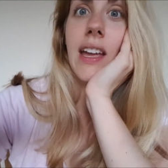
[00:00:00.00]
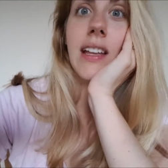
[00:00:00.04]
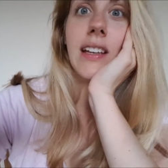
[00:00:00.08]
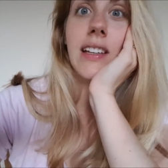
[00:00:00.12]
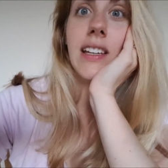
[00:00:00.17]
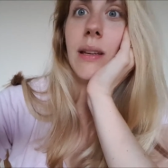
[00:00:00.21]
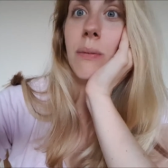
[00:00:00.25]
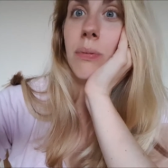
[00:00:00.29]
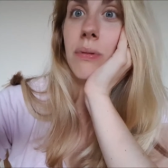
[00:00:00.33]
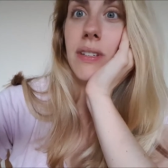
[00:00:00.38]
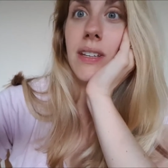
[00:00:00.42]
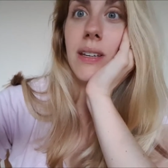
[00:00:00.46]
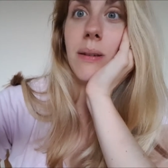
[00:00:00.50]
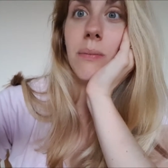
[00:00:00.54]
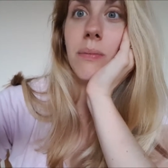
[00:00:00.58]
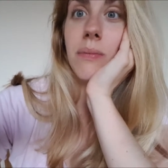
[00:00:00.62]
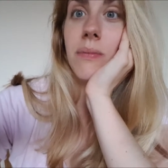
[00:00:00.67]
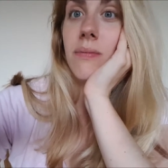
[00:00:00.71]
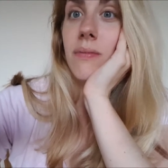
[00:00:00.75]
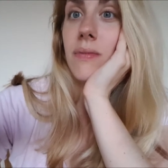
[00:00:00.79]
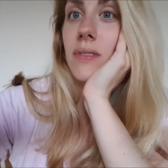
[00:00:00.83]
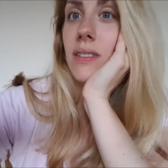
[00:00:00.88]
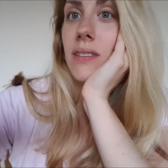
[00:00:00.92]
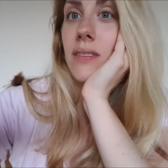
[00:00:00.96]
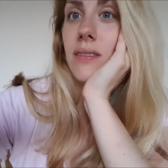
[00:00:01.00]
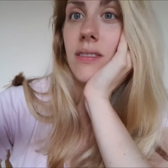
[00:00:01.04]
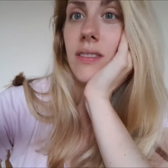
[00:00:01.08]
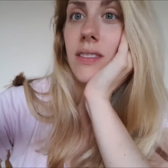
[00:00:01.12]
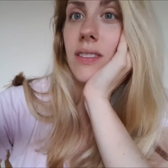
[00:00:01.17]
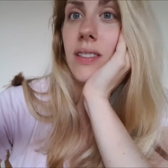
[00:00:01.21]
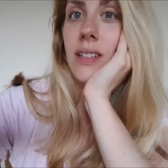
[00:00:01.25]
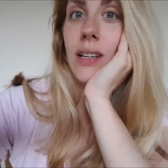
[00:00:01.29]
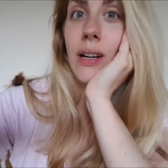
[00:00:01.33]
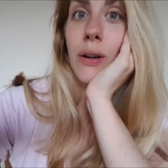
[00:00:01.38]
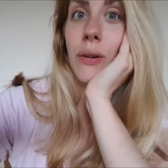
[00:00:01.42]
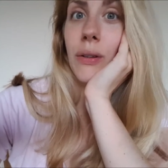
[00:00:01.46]
deep sleep,
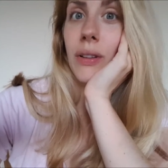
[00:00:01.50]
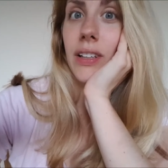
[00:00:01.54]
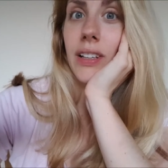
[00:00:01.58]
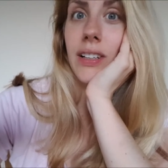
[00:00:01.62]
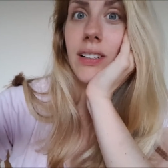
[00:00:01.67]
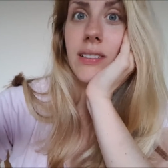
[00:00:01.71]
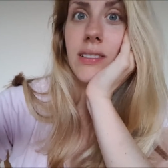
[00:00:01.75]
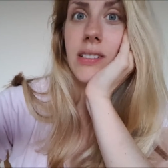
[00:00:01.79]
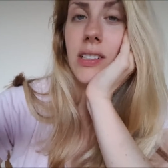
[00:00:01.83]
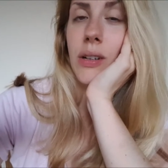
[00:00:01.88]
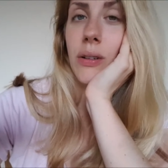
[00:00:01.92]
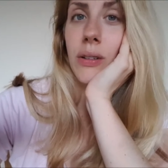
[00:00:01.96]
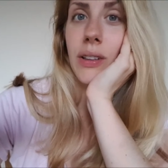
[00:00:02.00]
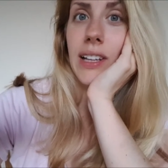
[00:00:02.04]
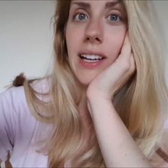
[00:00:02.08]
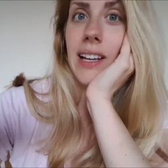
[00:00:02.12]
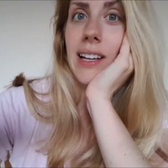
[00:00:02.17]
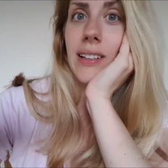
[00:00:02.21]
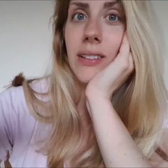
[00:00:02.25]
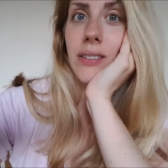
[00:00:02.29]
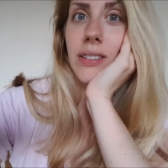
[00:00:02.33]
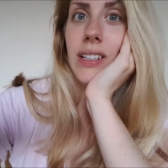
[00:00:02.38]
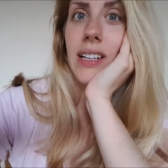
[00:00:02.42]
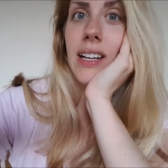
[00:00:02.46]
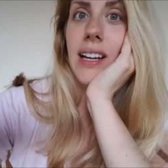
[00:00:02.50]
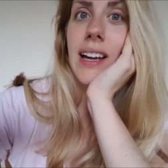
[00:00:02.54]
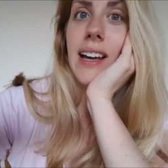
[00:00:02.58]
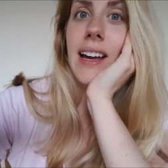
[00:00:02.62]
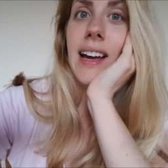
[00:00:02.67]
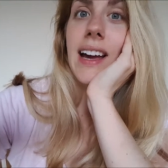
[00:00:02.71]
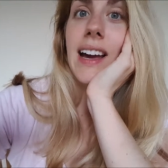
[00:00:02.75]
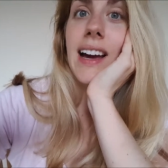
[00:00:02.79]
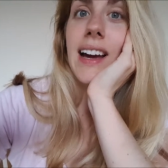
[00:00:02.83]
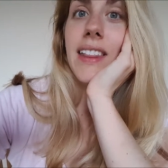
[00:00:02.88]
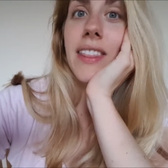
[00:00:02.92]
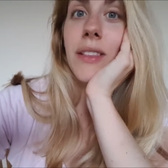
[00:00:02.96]
totally, totally out.
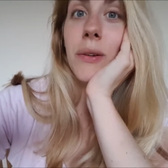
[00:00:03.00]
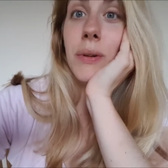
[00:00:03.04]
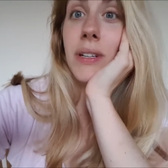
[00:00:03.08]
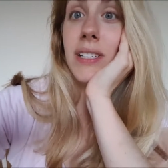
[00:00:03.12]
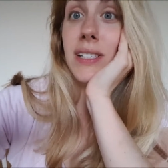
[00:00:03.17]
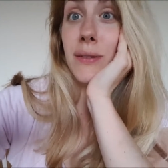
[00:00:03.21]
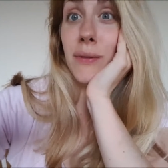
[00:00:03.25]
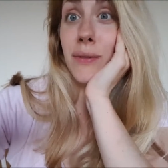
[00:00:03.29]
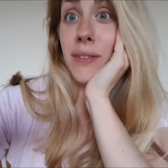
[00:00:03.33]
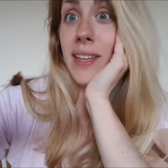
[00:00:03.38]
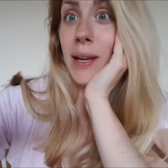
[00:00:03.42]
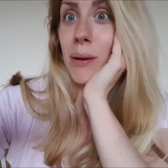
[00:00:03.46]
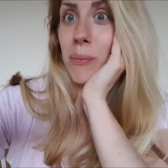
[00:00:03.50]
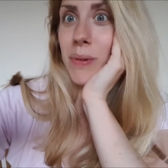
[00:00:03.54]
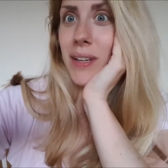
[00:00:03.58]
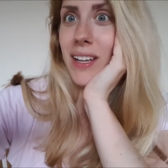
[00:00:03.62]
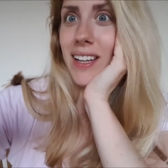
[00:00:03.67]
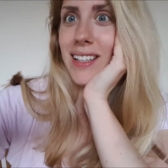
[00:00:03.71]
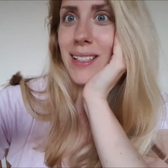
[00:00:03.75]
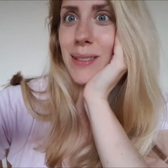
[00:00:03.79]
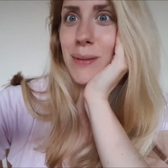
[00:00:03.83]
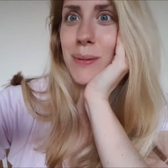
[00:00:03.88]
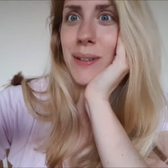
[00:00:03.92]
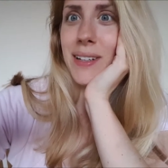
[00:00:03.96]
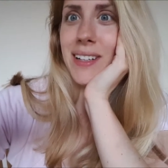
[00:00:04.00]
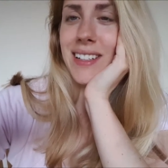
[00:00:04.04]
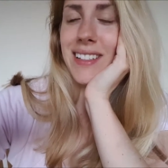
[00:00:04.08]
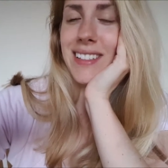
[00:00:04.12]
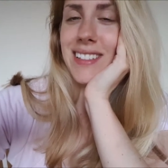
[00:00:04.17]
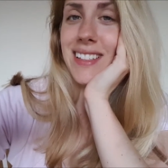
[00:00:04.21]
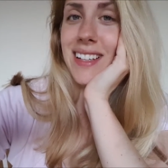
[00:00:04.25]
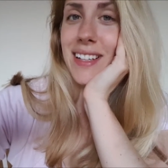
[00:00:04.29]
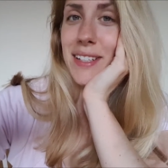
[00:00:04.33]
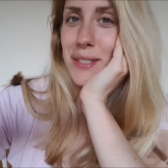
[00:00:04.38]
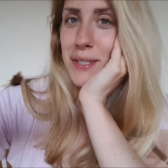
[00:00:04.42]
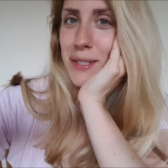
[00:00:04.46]
The reason for that being is
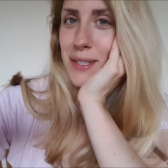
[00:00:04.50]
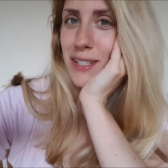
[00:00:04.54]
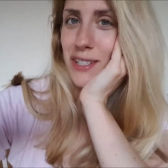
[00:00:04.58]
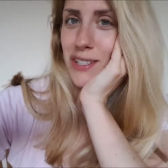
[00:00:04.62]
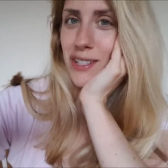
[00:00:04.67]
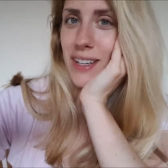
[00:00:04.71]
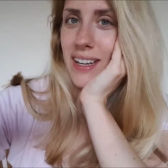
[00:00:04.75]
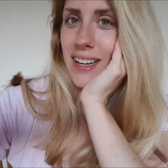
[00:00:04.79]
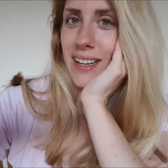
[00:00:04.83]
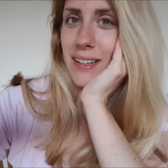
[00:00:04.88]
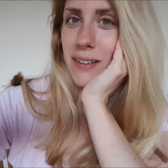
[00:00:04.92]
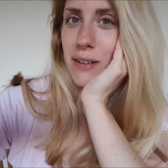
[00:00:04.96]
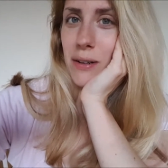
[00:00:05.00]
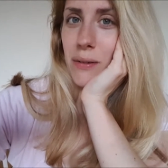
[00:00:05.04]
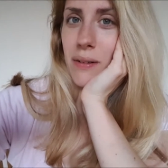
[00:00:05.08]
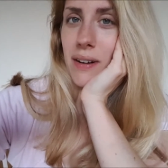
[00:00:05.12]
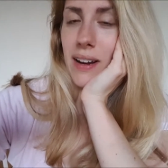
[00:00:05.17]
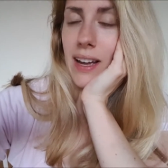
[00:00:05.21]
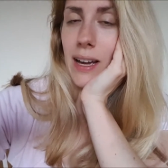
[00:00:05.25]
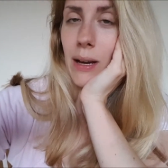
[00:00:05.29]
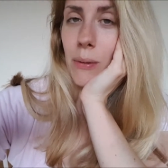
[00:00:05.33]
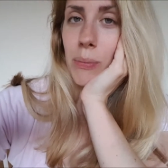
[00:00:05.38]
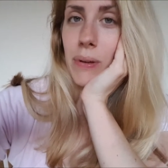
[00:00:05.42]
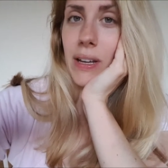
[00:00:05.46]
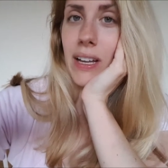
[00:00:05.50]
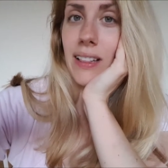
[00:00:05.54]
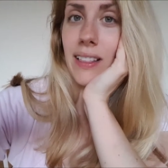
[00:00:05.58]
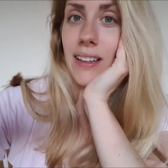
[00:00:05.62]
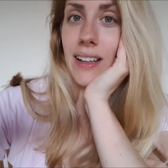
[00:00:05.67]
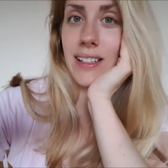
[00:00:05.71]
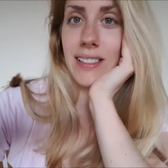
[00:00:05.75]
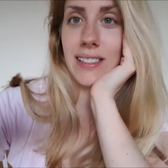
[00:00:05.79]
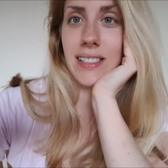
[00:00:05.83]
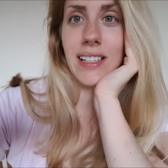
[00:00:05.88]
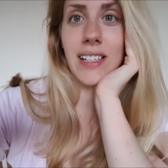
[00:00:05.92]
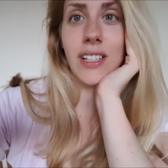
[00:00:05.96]
because yesterday she had no nap, and
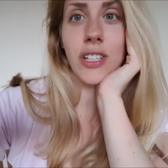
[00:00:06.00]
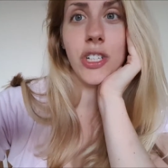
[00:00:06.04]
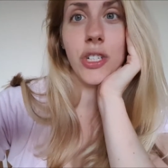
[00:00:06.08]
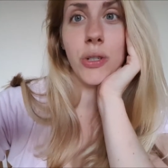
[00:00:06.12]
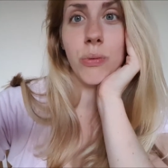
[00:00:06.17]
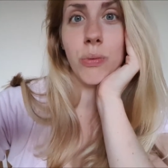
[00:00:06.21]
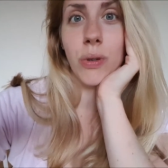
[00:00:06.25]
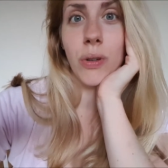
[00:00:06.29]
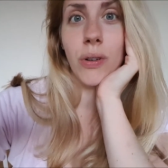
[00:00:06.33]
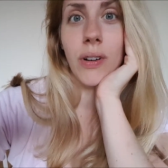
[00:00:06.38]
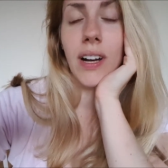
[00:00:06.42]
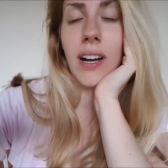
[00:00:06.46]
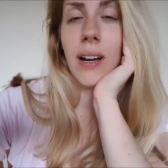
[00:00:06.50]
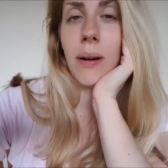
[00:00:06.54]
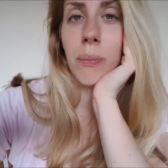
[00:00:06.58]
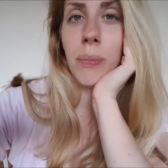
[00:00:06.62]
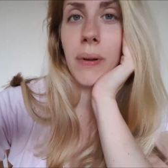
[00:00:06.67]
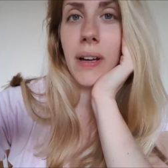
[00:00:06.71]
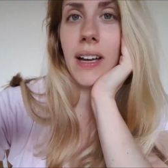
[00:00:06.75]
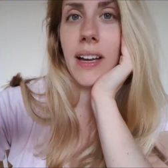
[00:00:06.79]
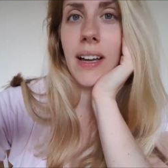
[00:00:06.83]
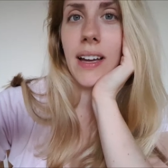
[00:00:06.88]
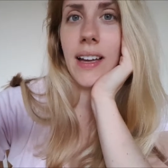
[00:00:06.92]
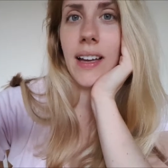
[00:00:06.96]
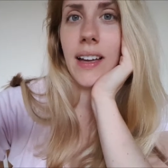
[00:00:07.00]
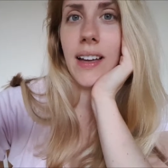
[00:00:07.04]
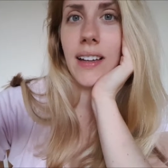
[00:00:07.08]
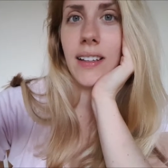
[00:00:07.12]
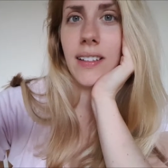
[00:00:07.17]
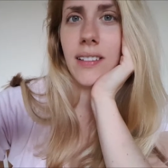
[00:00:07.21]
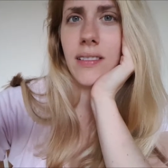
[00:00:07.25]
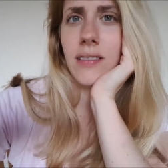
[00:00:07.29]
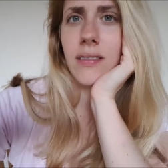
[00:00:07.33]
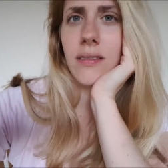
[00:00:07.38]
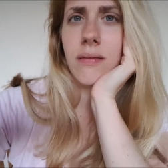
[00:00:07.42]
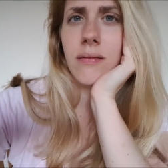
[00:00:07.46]
last night she woke up
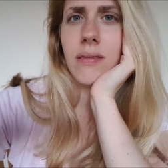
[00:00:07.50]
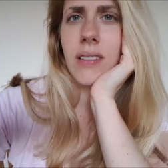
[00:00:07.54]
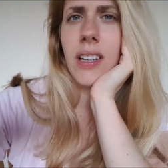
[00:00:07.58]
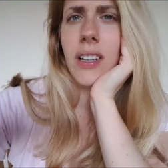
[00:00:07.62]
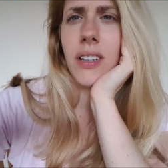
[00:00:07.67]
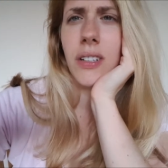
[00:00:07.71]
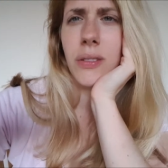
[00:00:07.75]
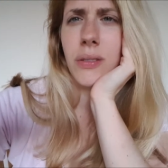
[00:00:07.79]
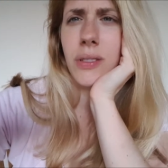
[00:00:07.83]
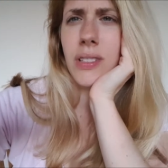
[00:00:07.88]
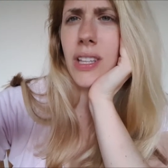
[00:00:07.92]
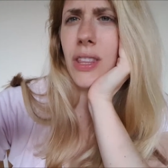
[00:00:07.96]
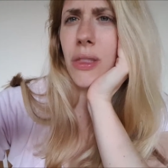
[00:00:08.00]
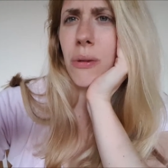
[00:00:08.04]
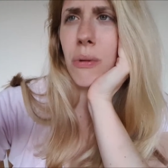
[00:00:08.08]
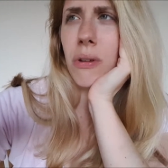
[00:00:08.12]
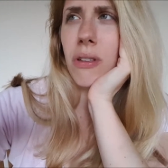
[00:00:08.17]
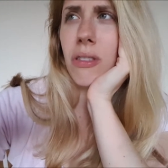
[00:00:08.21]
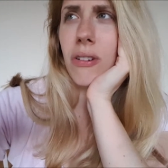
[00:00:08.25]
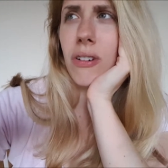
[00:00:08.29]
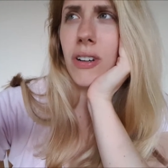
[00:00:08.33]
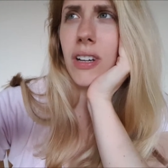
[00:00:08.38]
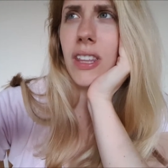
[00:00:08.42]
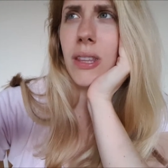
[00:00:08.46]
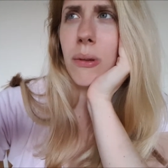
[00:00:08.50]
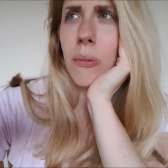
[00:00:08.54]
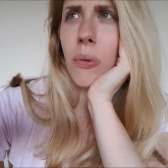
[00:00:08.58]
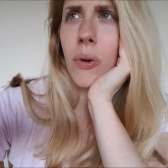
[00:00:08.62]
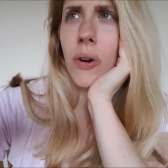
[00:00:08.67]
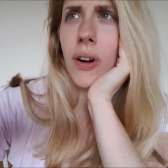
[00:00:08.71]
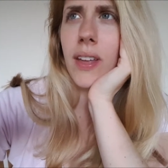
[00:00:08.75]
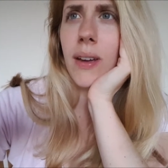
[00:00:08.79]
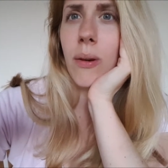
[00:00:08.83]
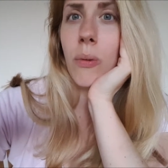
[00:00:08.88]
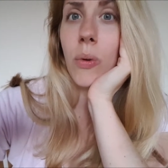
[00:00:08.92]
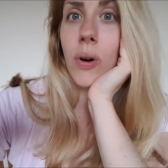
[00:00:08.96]
at I don't know, was it 3.30 in the
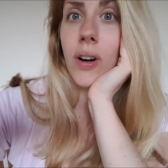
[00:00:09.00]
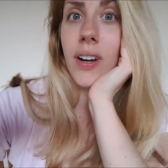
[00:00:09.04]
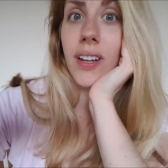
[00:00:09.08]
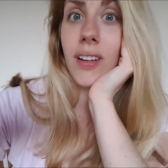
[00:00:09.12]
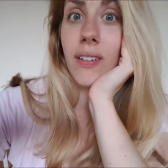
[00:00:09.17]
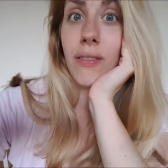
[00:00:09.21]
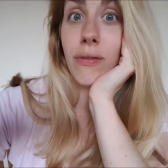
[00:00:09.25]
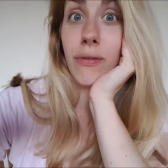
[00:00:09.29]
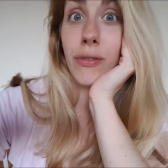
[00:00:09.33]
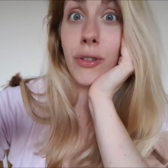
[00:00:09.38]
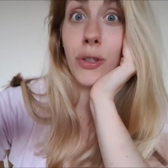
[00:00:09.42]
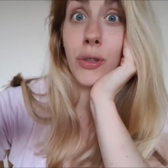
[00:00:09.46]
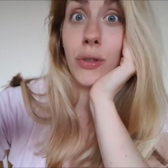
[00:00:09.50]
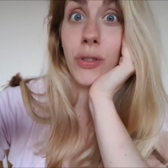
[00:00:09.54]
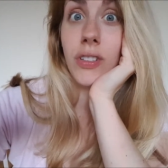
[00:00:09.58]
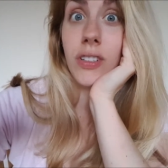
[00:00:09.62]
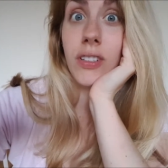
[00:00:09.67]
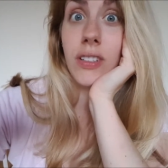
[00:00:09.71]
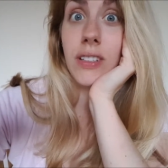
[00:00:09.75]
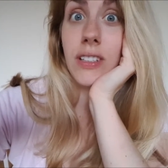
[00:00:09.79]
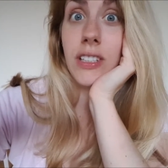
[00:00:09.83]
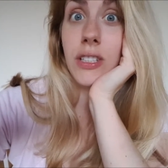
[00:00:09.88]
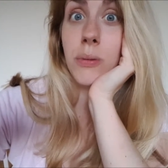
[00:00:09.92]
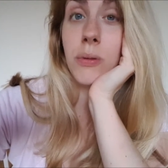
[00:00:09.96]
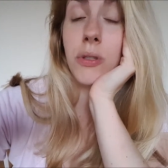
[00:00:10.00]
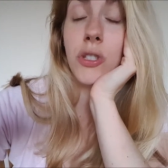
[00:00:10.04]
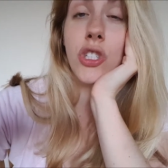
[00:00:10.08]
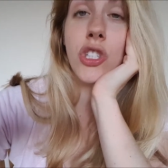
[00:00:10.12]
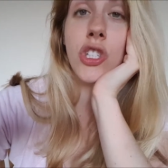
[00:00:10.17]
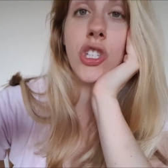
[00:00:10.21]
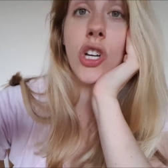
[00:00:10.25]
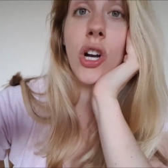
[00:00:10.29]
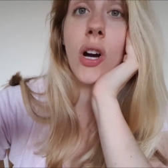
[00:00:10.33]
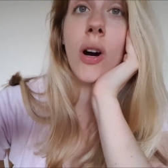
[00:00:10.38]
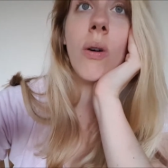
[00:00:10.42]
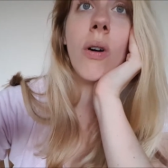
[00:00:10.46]
morning wanting food. She was
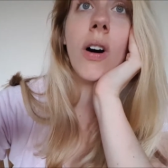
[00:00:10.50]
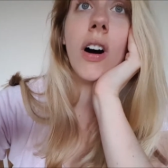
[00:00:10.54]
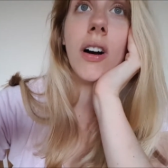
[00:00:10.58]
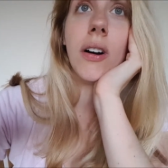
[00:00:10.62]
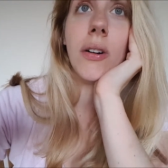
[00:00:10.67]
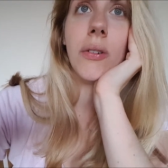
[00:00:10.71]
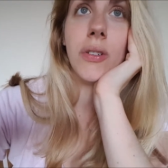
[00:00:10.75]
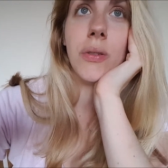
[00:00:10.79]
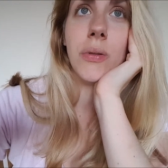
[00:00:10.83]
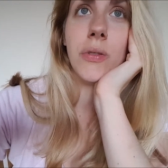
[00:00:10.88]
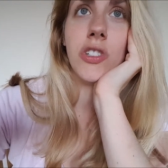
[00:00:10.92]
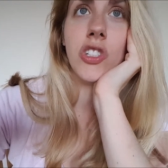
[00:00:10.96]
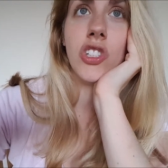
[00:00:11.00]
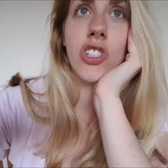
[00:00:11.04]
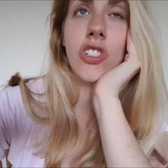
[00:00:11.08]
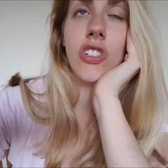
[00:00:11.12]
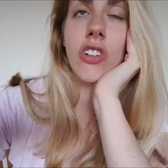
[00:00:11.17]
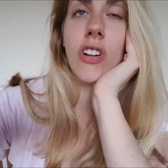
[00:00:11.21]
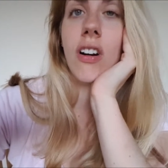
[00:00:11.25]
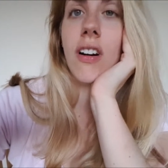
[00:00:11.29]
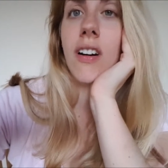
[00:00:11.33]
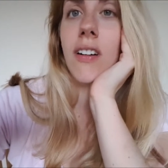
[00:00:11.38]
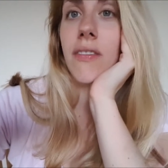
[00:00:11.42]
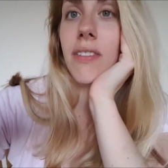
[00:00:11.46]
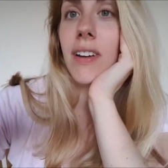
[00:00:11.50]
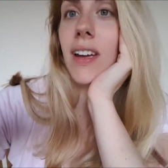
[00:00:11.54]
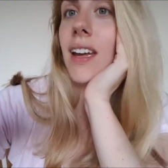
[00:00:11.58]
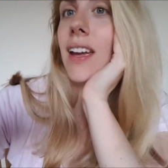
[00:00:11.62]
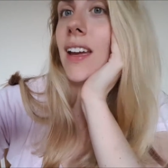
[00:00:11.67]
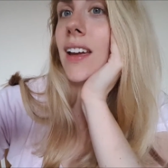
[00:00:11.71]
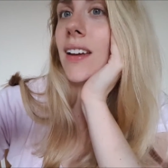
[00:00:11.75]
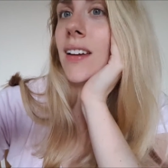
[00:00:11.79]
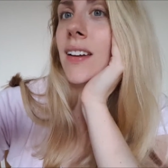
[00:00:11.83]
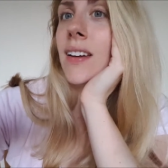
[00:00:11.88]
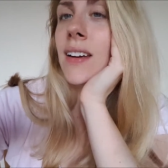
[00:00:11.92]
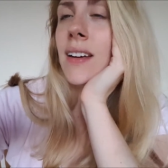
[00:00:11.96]
so hungry, she was
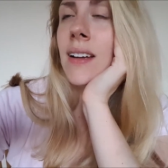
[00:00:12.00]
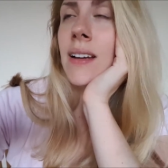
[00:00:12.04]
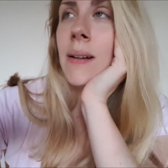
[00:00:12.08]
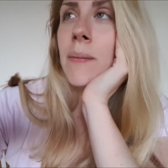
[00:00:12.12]
starving.